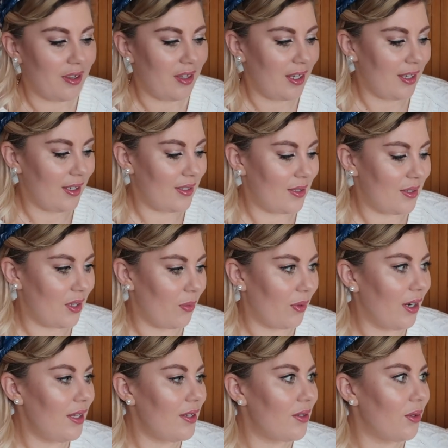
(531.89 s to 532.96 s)
things, so when
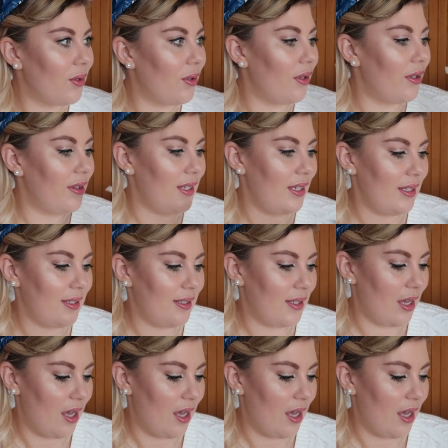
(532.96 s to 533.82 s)
I saw these